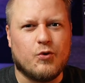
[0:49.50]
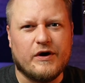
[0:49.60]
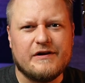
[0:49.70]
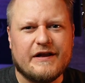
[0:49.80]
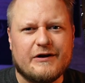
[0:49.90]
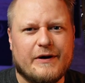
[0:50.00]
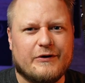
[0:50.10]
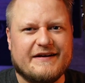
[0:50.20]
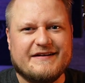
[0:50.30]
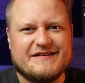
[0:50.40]
quite a lot
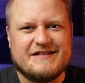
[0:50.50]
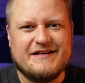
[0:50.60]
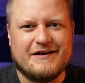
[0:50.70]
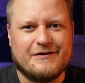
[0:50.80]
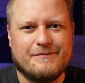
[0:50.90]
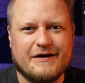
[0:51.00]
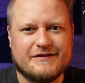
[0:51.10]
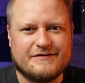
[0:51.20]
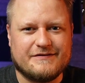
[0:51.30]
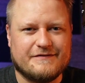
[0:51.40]
about EDC, but
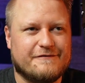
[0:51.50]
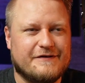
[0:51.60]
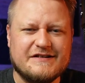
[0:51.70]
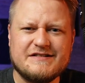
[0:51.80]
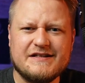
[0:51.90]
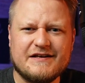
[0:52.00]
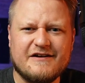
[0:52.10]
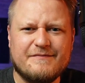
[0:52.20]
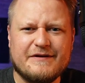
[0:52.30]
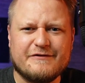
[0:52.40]
feels like
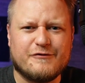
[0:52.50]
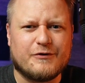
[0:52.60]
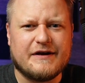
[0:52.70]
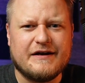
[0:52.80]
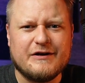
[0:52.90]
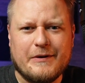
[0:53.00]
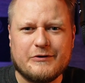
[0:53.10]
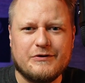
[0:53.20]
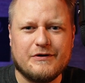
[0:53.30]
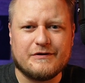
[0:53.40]
I've been forgetting
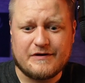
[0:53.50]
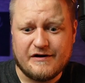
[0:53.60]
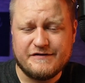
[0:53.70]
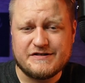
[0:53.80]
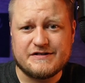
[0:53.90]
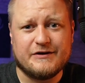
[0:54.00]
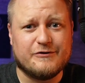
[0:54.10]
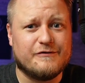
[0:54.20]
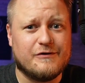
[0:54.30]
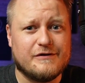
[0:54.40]
about the coffee side
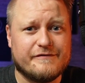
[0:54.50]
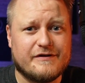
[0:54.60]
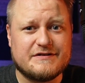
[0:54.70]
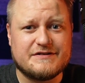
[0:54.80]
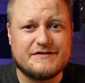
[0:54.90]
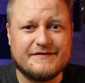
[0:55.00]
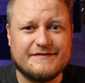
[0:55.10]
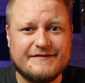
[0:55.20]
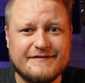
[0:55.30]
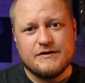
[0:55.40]
of all of this.
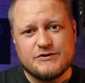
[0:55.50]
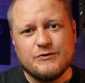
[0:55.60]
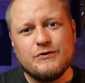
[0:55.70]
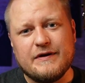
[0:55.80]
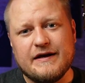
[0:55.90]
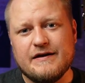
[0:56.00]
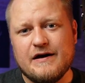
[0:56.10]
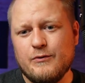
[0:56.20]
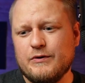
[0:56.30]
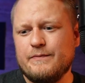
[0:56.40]
So today
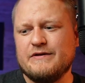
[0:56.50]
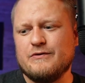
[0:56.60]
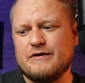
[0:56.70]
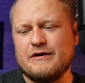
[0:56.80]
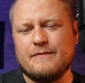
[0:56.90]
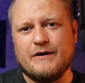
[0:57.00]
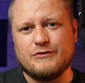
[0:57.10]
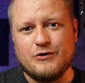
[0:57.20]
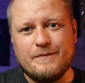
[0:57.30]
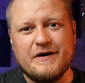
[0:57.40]
I want to be talking about
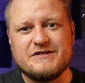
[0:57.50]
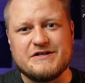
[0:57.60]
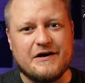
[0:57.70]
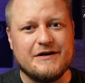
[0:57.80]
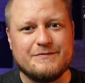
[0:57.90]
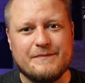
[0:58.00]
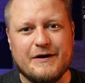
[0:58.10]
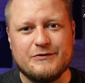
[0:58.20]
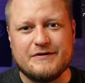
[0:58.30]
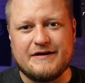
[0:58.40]
the much hyped
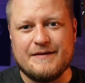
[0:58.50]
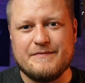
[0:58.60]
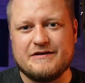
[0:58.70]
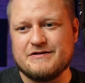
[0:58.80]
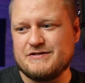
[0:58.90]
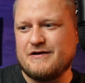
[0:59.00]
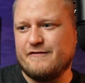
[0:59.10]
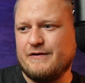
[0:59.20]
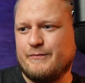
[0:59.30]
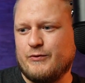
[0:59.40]
about Chemex
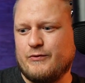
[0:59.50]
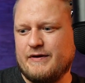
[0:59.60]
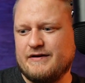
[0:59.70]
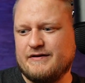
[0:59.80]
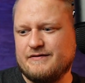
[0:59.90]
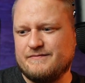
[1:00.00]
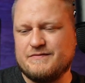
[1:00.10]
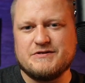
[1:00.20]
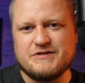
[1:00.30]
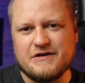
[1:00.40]
coffee brewing
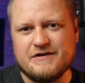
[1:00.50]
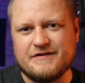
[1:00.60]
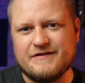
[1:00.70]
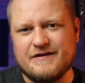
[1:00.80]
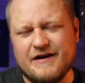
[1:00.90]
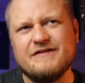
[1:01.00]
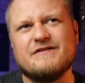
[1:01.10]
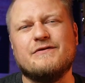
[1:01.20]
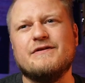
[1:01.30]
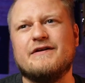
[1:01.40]
jug. I can't
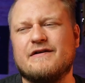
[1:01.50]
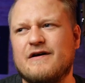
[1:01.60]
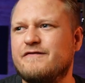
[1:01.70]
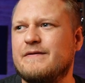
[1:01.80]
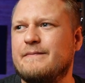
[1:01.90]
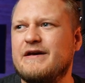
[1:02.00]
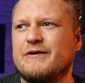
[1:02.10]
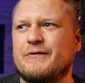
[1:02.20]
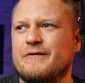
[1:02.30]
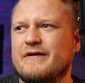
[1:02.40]
call it a coffee
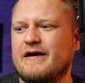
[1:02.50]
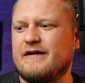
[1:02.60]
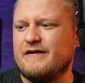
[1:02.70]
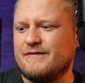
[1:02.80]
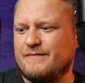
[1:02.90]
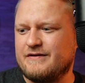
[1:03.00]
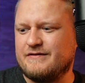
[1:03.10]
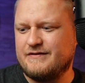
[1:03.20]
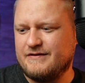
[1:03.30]
maker, can I? But